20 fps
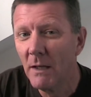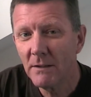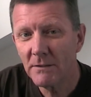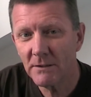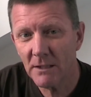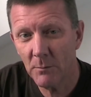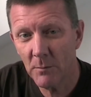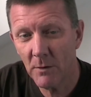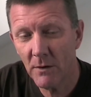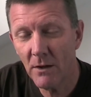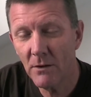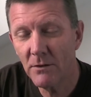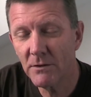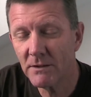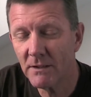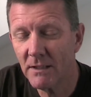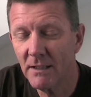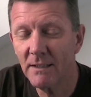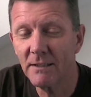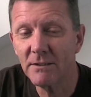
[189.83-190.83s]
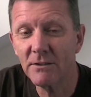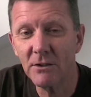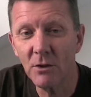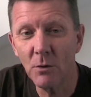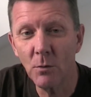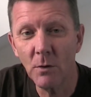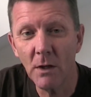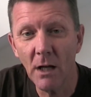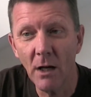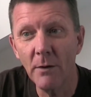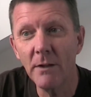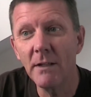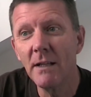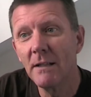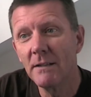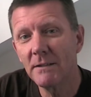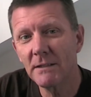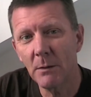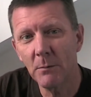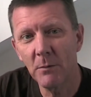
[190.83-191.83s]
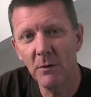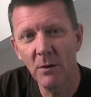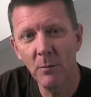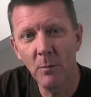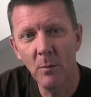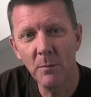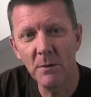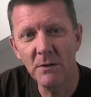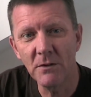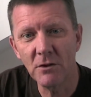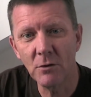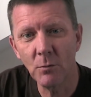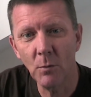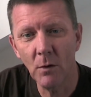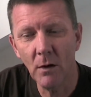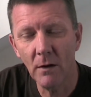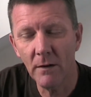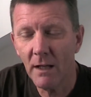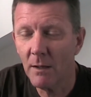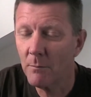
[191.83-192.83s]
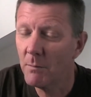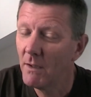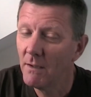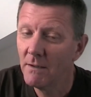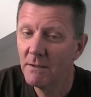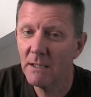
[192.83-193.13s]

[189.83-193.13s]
Some of those are still going, some of them have been swallowed up,